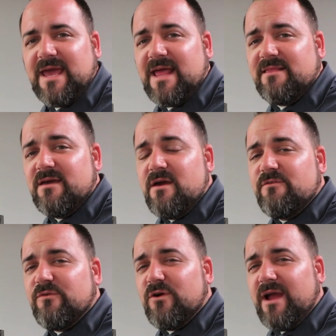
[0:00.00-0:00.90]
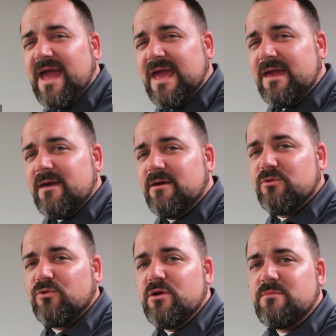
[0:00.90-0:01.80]
And for a
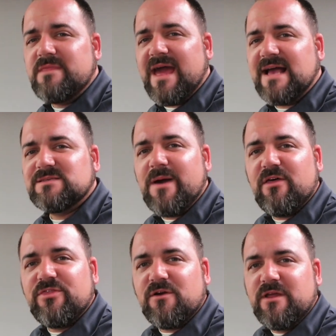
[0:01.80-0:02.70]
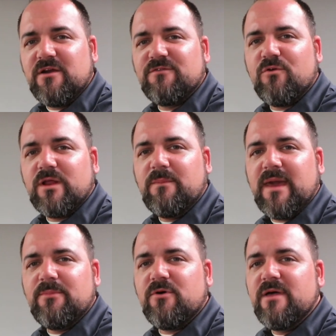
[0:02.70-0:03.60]
room that has about 30 or 40
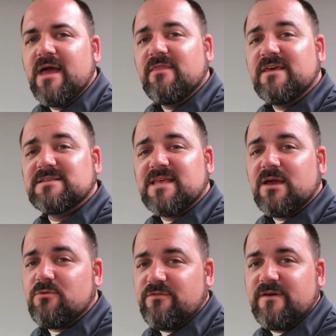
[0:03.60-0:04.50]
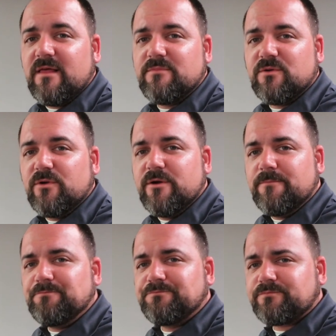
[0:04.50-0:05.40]
people, this thing will fill up the
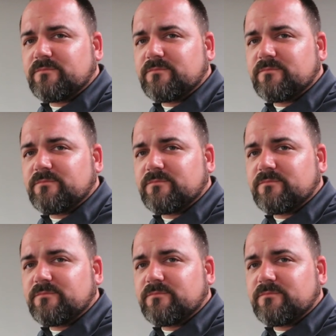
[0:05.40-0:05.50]
room.